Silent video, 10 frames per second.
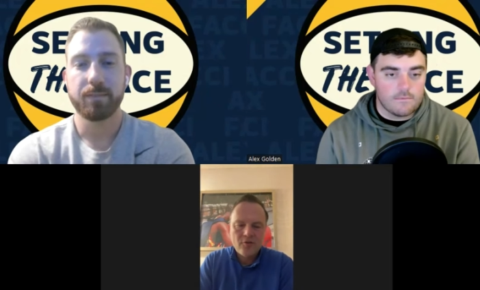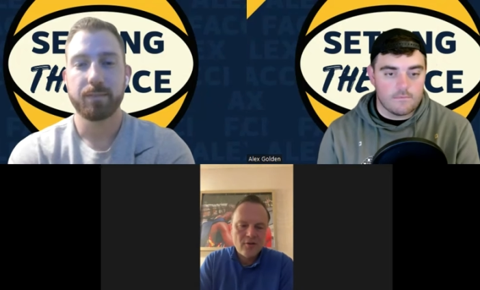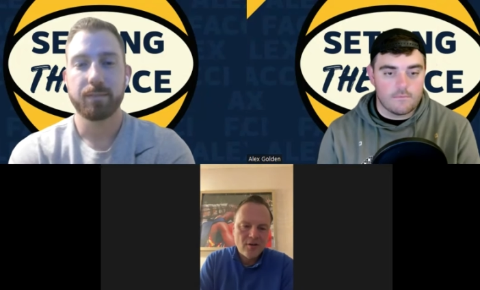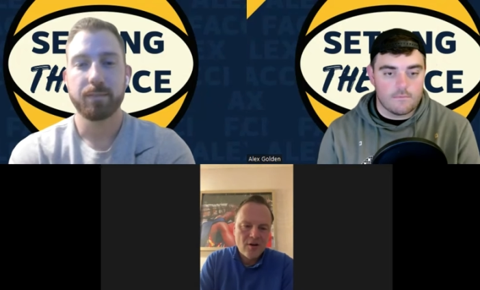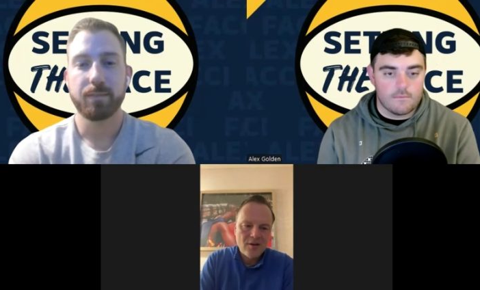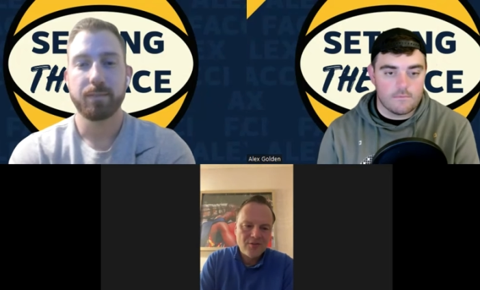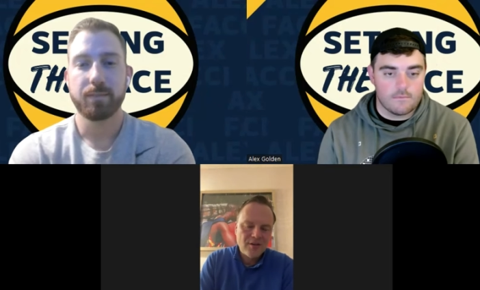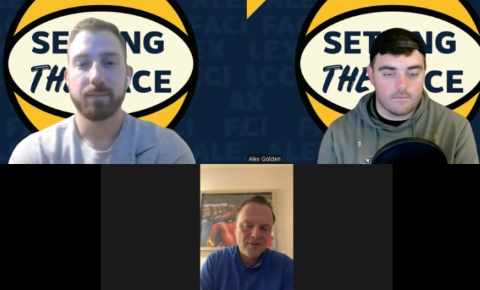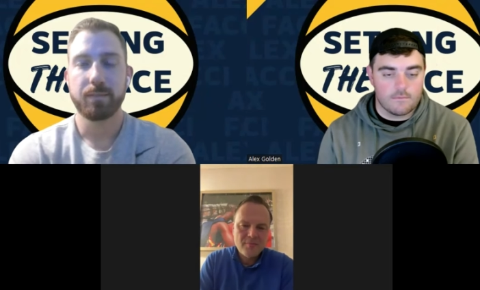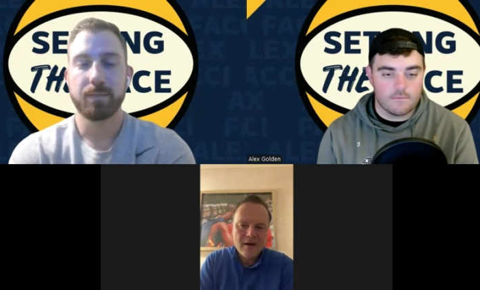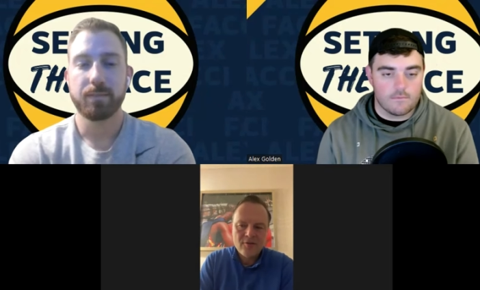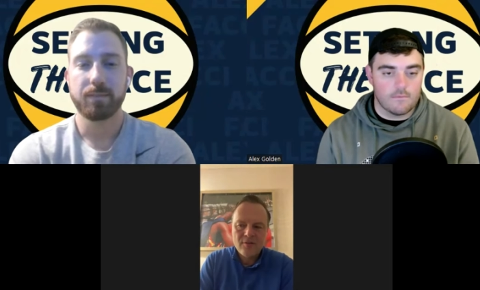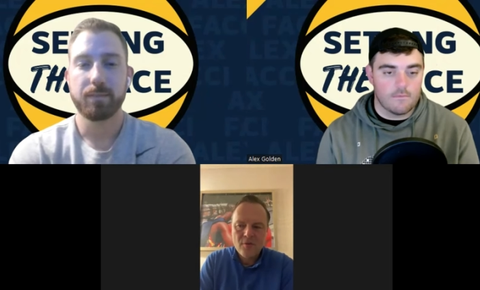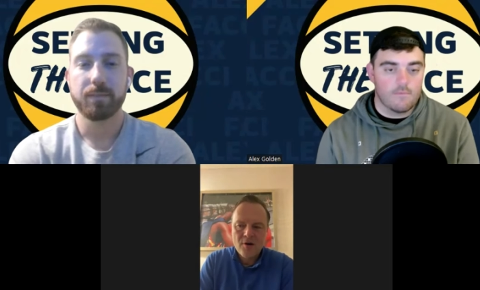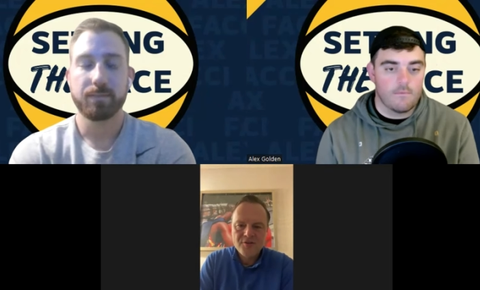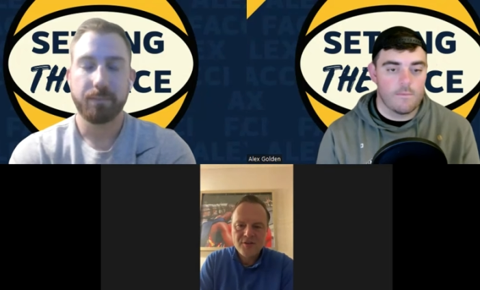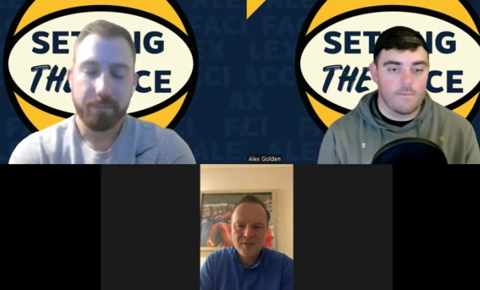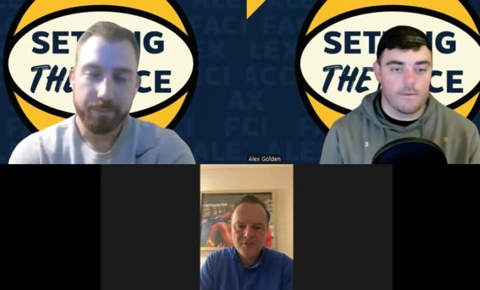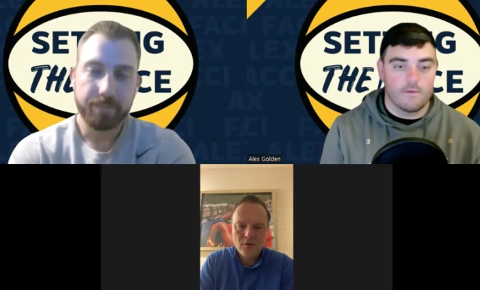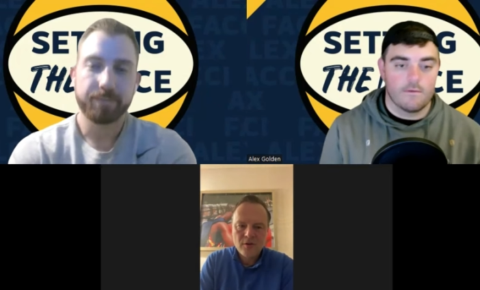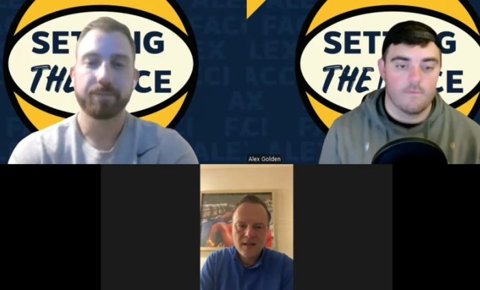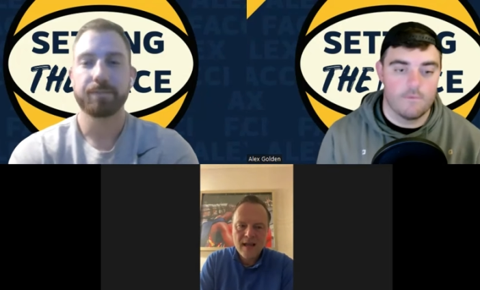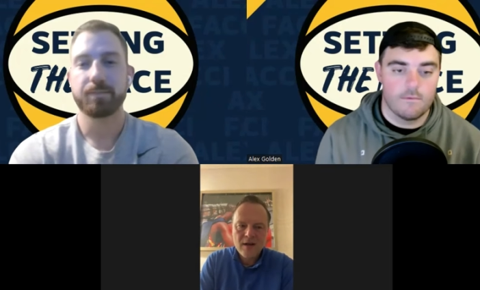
Speaker 1: or a loss doesn't matter the margin because it only